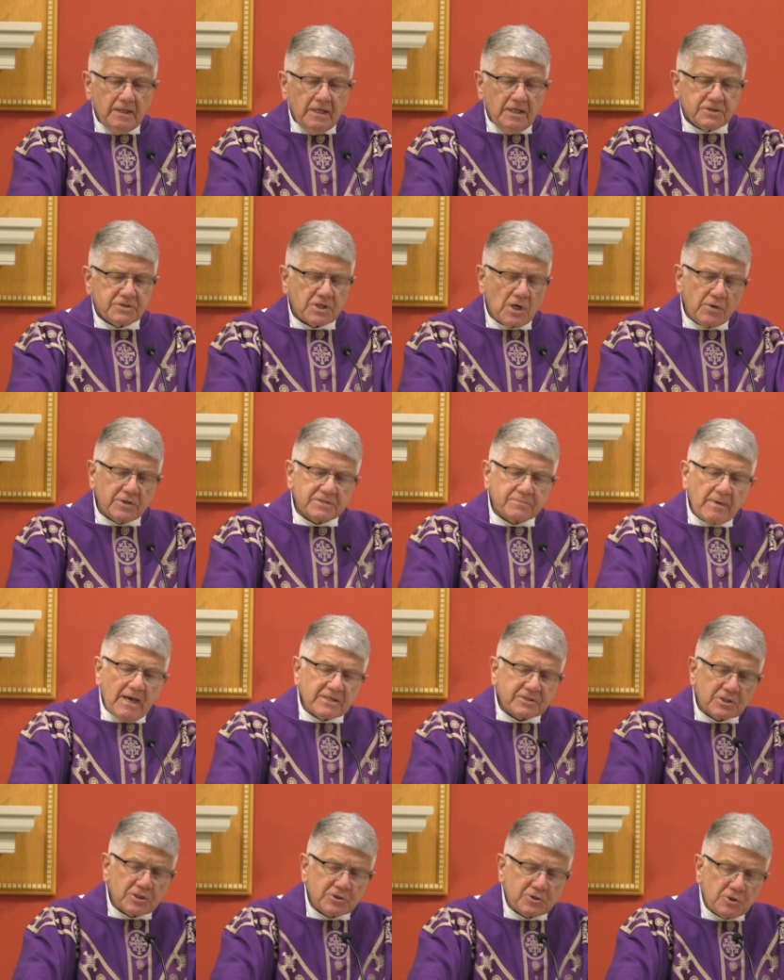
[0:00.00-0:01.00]
And so his
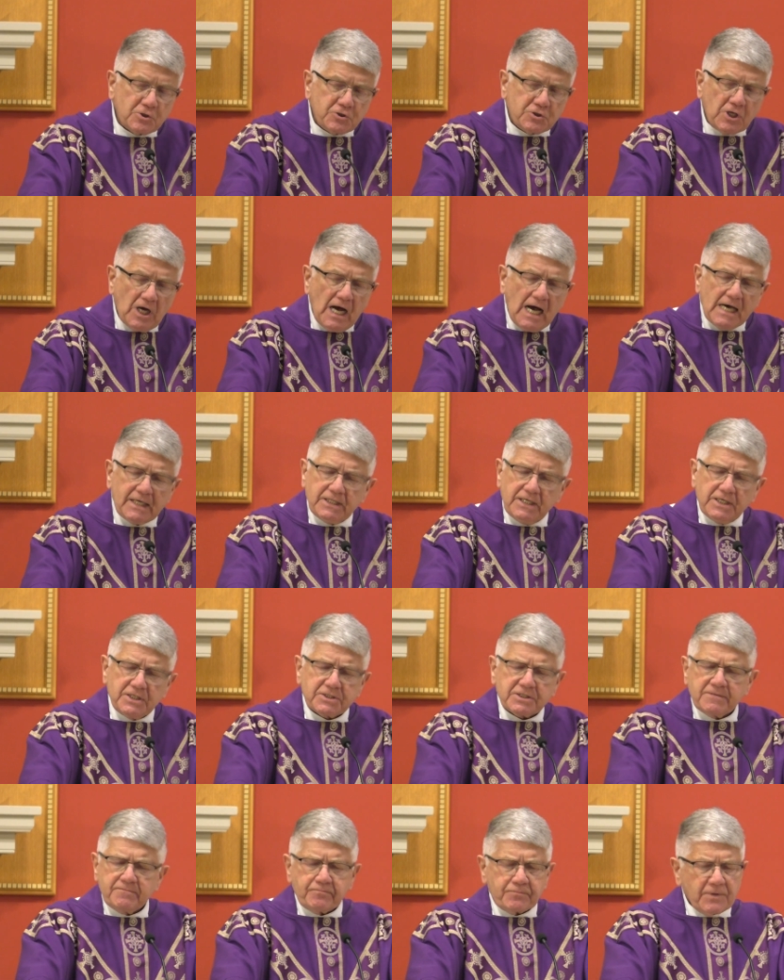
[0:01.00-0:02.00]
message to John
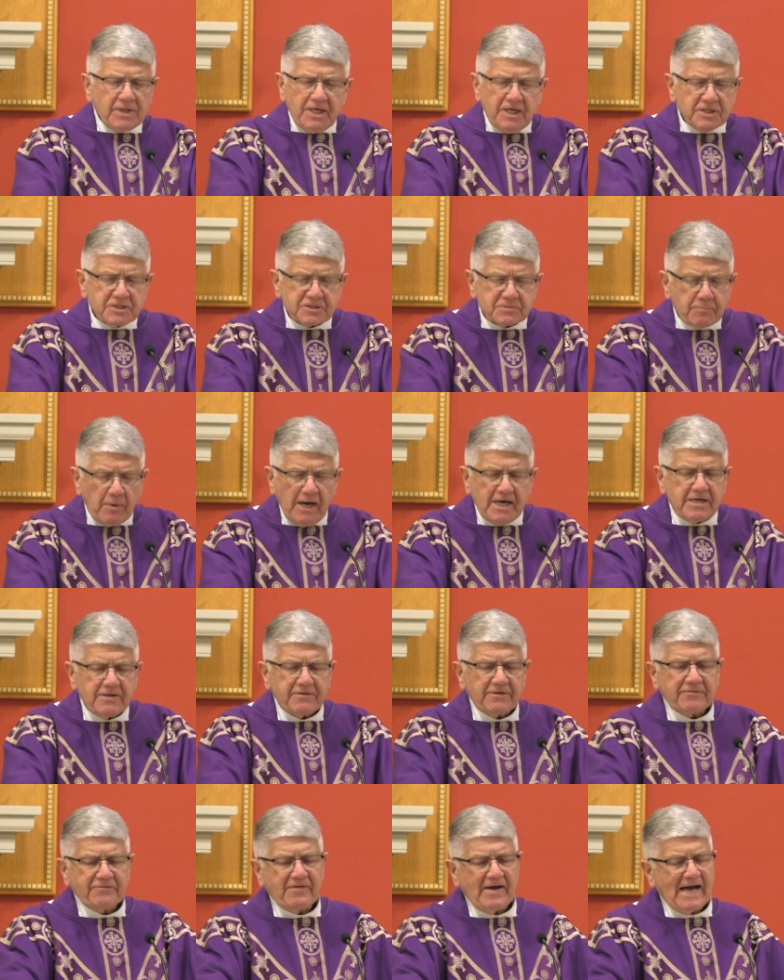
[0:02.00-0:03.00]
is in spite of
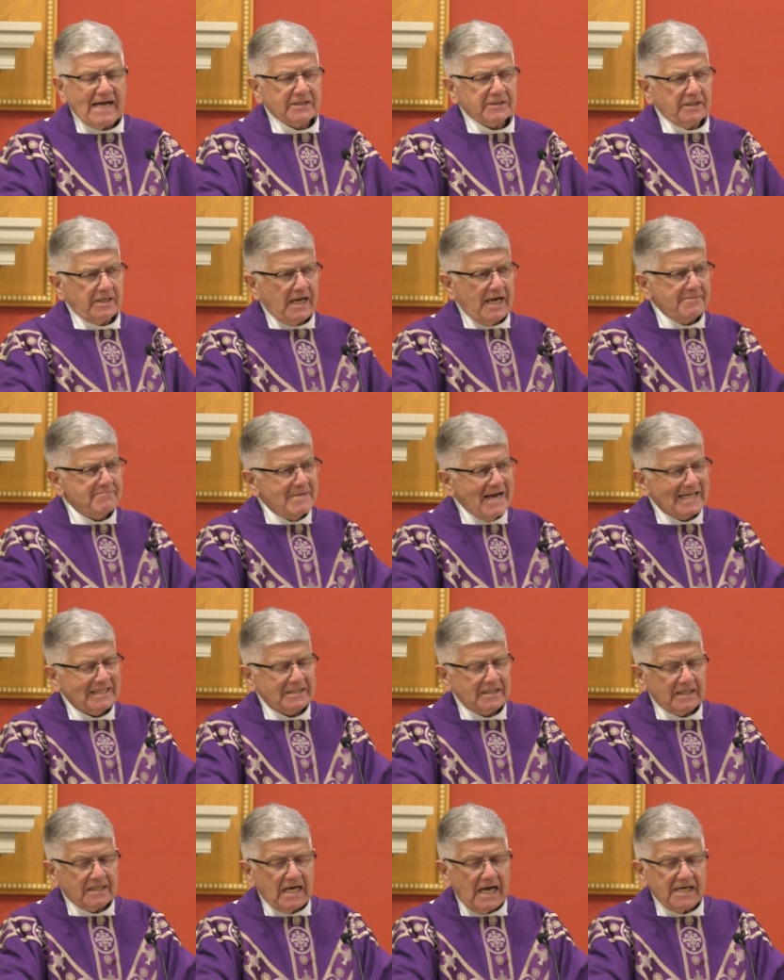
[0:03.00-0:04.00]
the fact that I'm
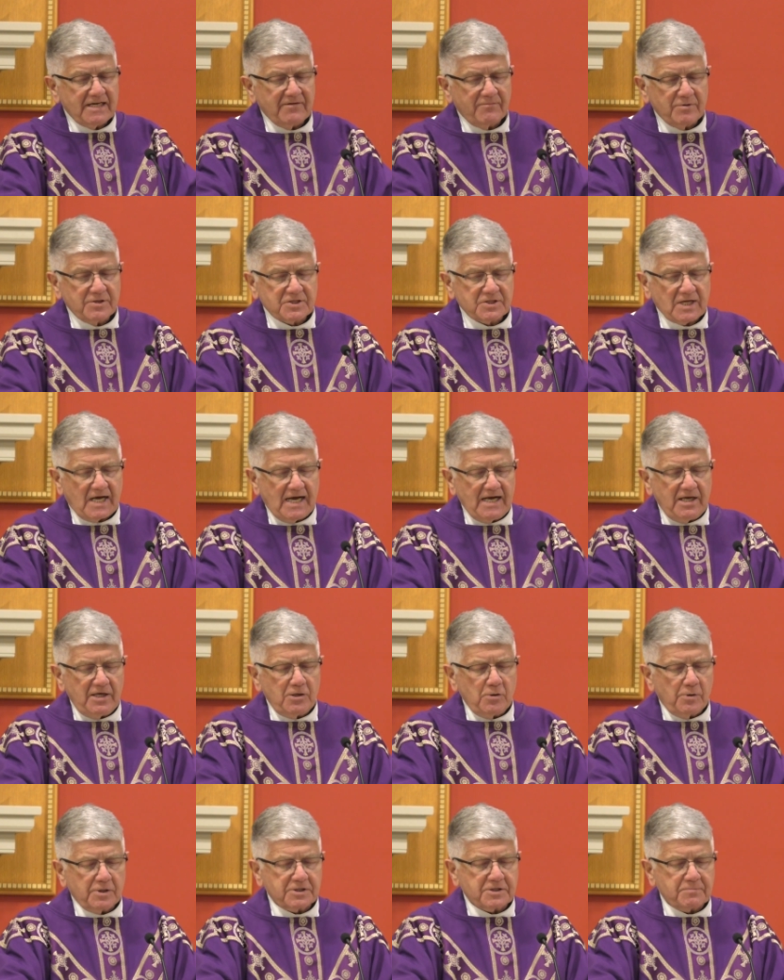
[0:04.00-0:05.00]
not the kind of Messiah
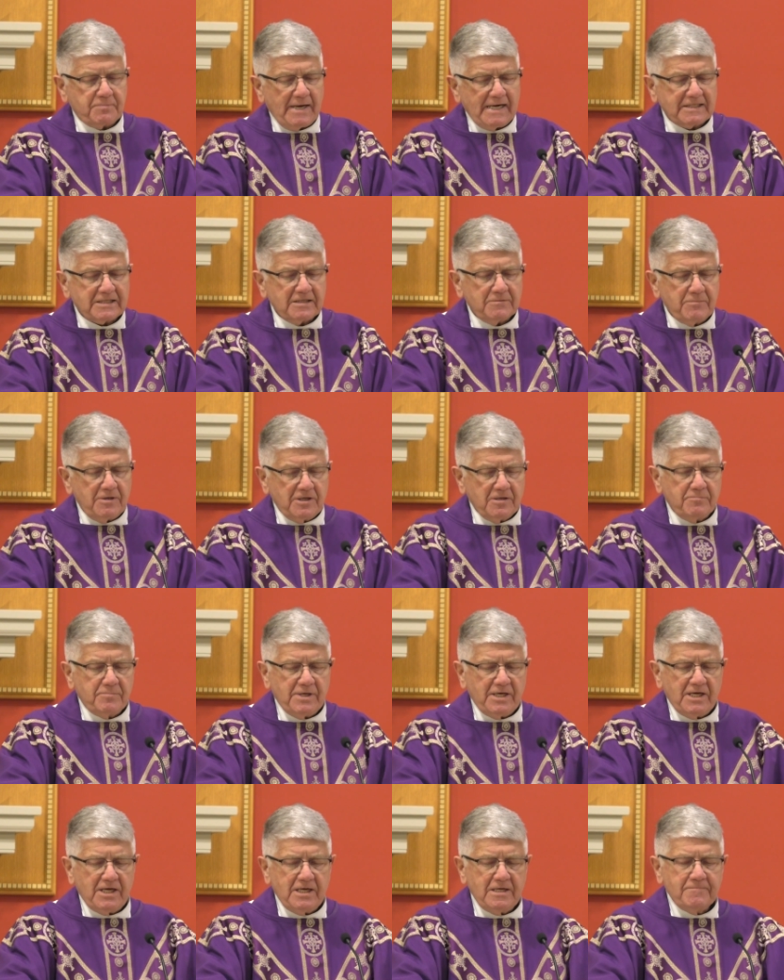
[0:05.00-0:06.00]
you expected me to
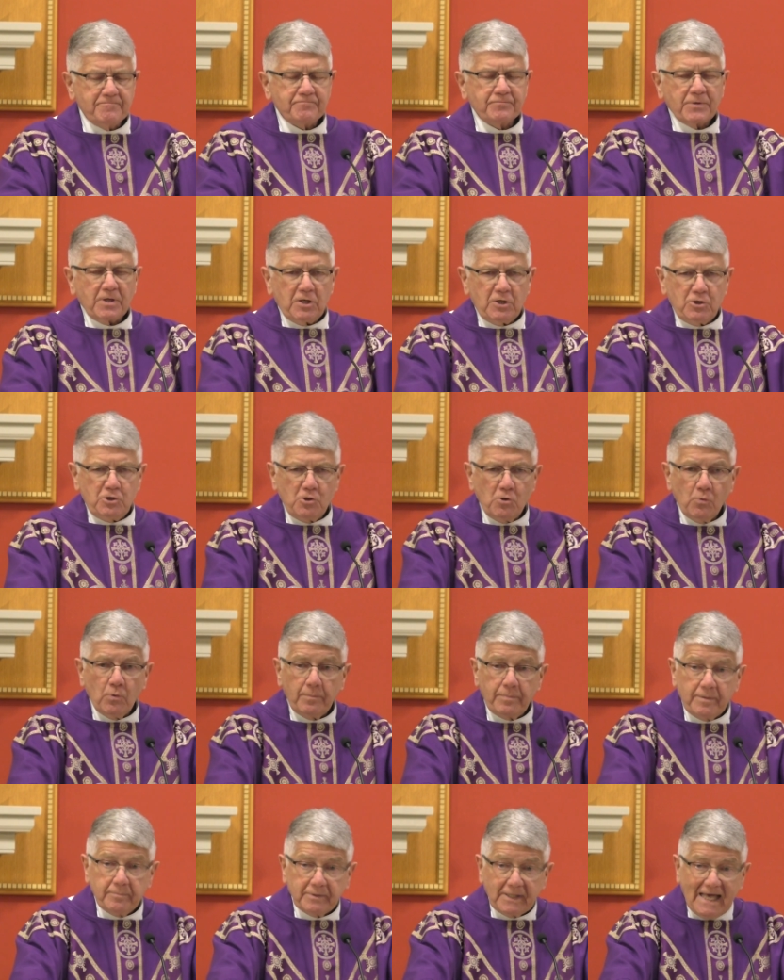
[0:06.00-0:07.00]
be, you will
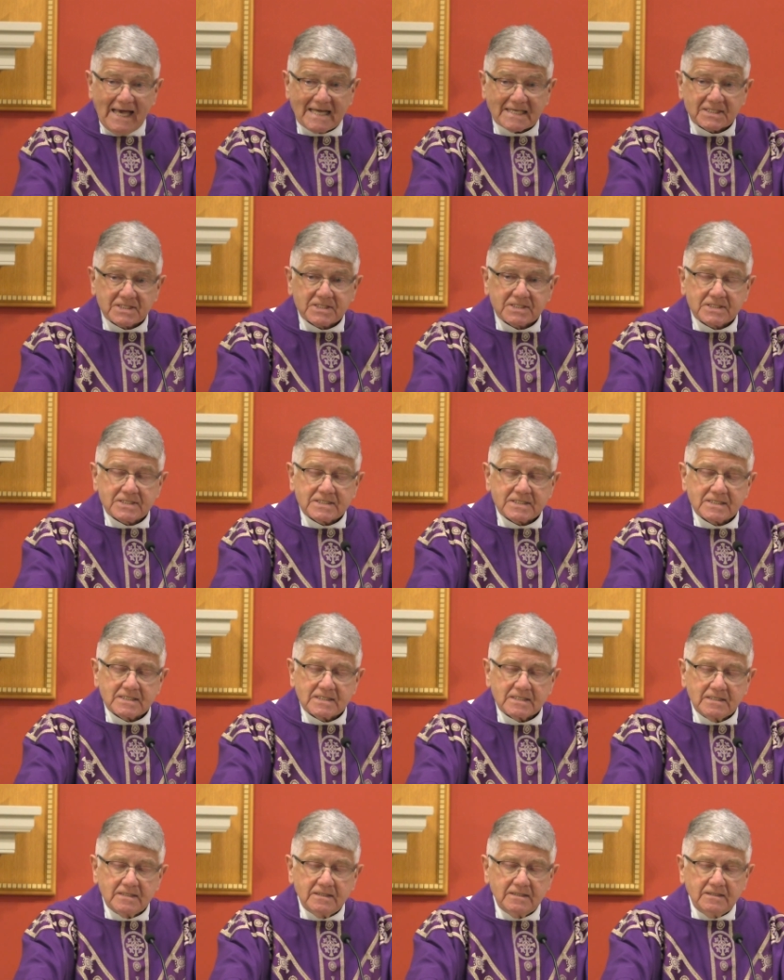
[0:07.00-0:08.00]
be blessed
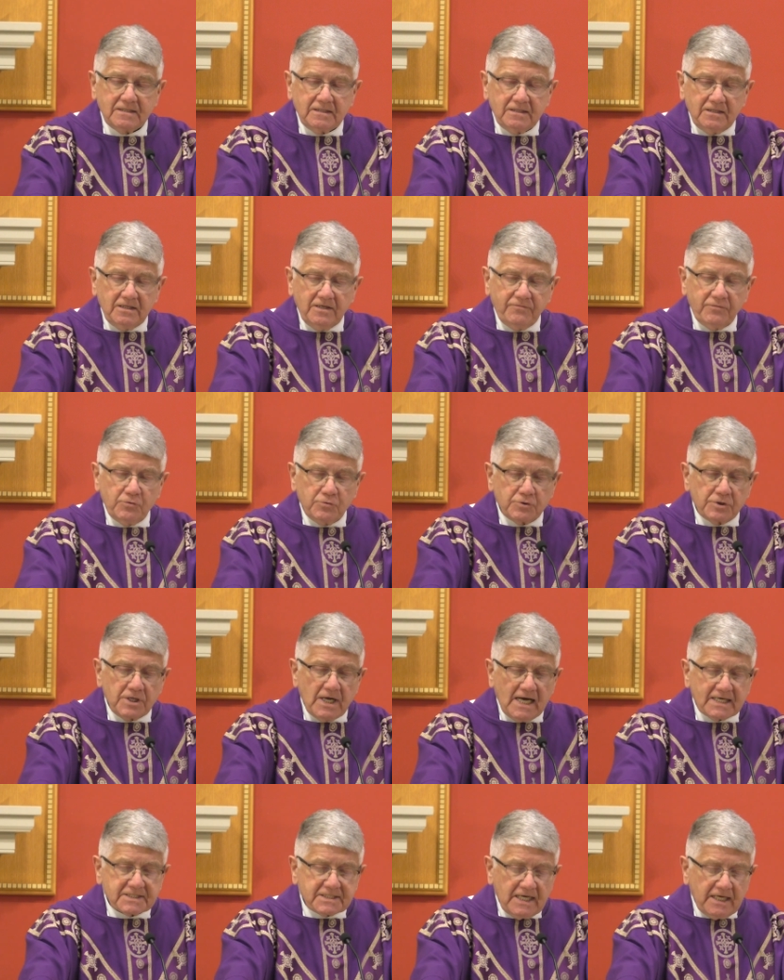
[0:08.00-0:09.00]
if you do
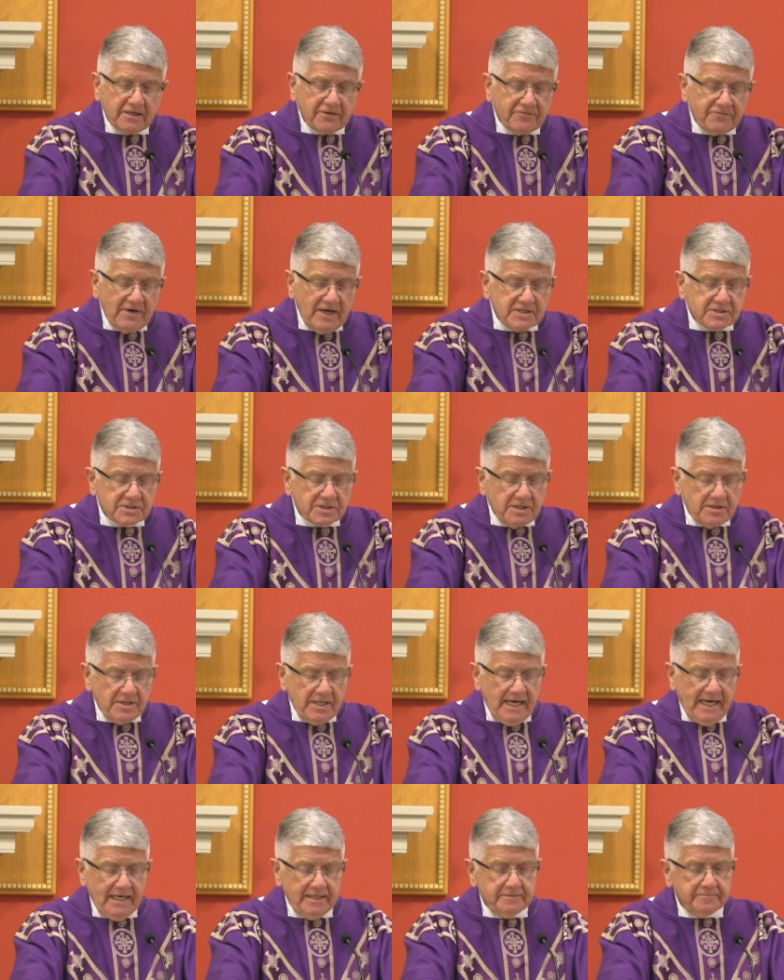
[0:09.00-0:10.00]
not take offense in
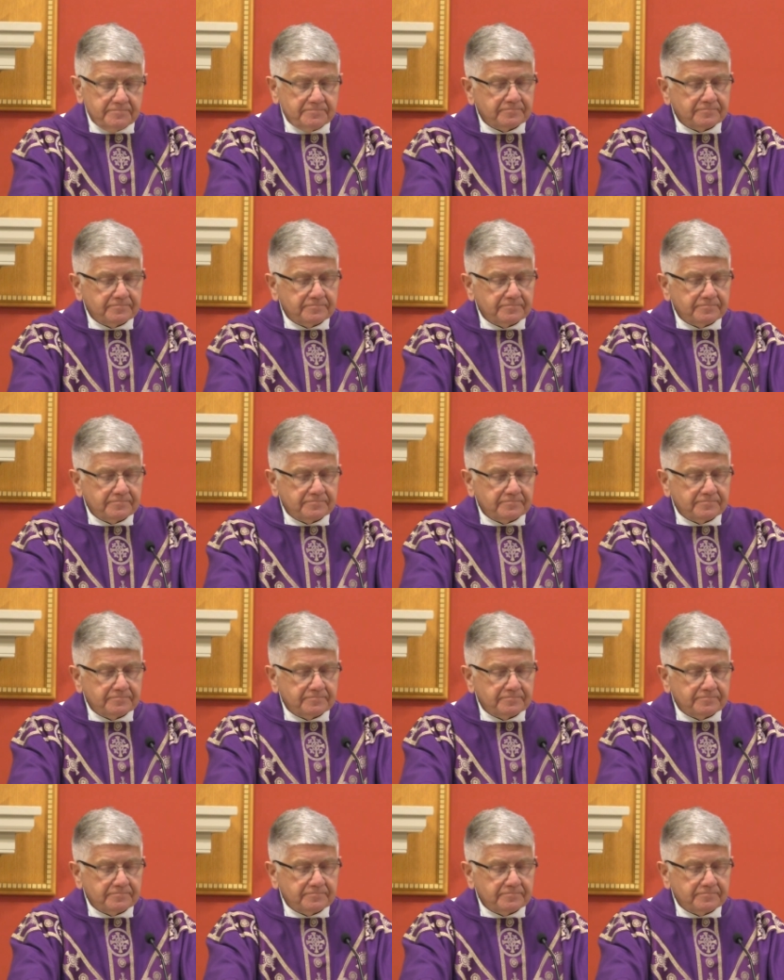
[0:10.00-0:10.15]
that.